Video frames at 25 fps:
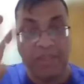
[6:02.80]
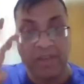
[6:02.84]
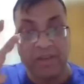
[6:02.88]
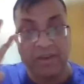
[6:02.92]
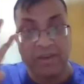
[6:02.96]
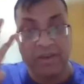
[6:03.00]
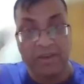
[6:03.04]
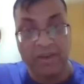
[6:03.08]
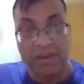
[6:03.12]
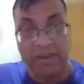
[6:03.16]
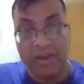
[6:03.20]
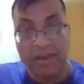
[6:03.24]

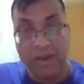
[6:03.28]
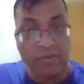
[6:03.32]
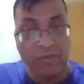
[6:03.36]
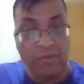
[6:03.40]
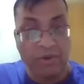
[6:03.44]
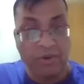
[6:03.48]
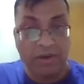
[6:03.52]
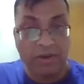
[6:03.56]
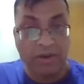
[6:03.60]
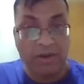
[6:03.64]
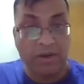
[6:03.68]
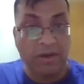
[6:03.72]
in
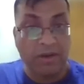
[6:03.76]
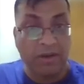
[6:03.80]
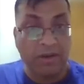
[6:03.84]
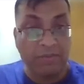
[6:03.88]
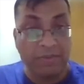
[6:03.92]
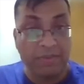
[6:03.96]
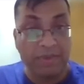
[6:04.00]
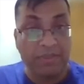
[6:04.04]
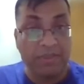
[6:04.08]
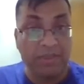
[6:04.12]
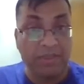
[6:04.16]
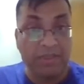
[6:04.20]

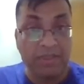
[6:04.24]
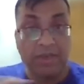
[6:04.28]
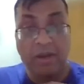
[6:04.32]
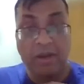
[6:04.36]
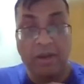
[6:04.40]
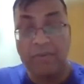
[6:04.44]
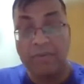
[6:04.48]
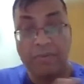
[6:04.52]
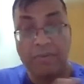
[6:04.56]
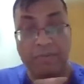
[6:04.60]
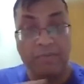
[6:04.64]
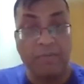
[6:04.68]
our business,
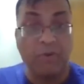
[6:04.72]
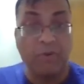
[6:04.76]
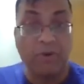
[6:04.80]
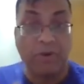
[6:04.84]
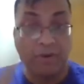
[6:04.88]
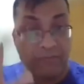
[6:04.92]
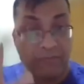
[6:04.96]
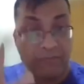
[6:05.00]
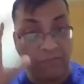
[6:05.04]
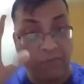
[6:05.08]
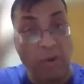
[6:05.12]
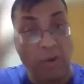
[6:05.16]
in our
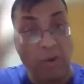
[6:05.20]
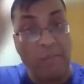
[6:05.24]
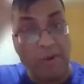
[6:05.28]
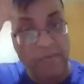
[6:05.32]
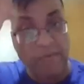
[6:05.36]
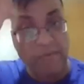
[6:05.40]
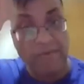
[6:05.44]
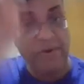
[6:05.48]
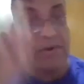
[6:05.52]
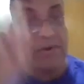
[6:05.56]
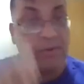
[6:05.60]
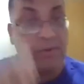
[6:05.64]
from
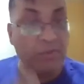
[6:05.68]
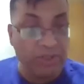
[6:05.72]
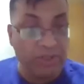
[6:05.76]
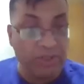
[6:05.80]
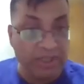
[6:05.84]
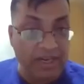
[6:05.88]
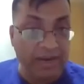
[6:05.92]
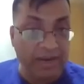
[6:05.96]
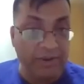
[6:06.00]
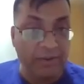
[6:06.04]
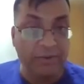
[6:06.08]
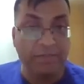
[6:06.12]
our root
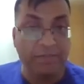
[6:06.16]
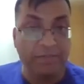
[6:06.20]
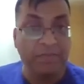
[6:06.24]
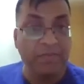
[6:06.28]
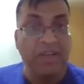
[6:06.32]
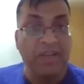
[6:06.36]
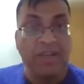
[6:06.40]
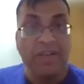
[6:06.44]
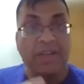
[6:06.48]
scenario.